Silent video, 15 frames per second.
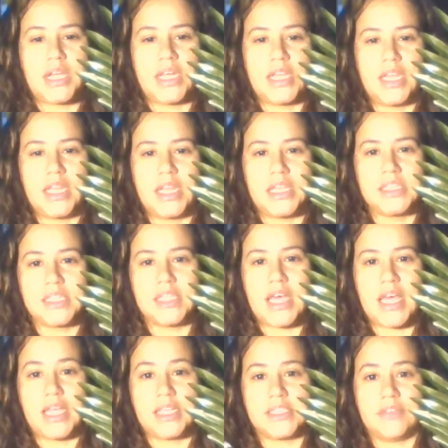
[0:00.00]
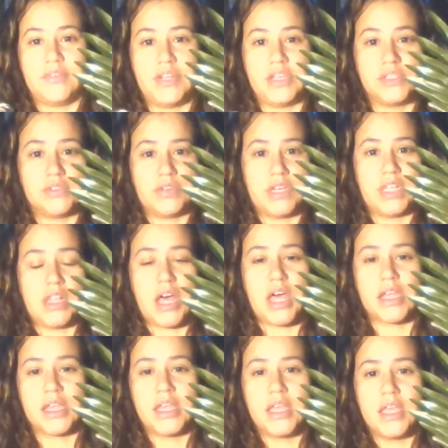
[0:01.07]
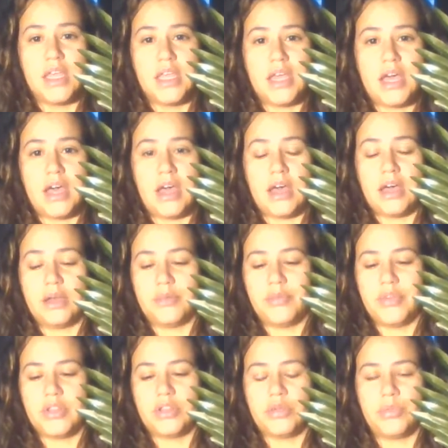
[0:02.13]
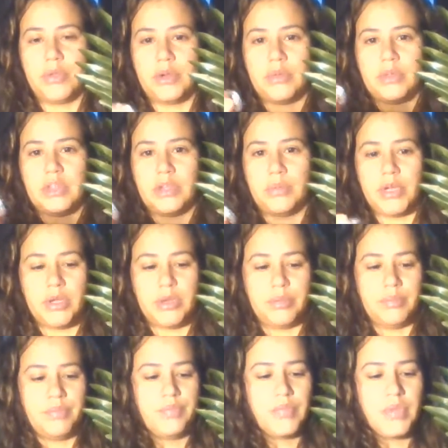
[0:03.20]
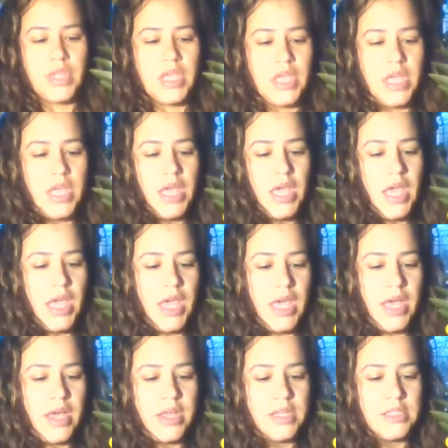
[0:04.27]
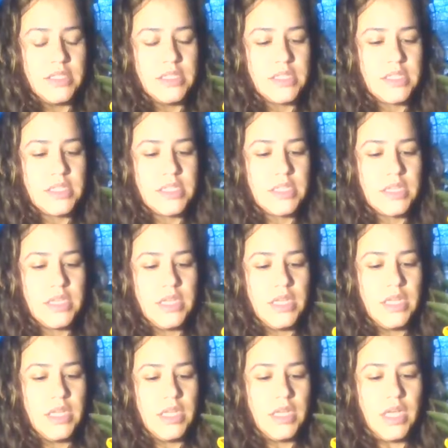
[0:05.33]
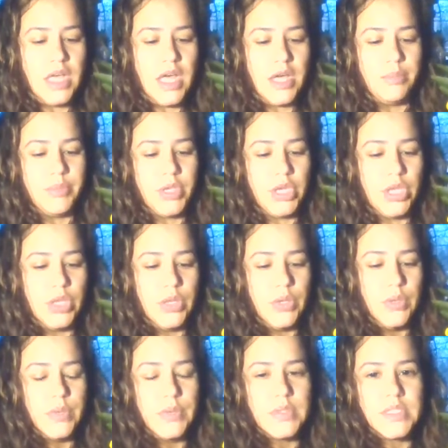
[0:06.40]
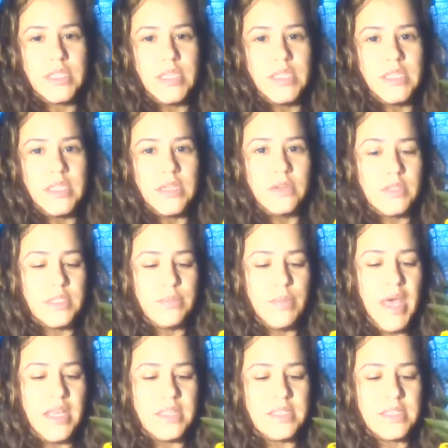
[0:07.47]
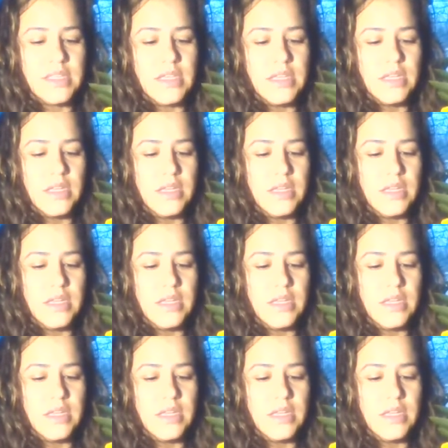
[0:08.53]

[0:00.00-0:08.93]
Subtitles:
going to get into that because the video is already long. Aluminum, and I'm going to use these little specs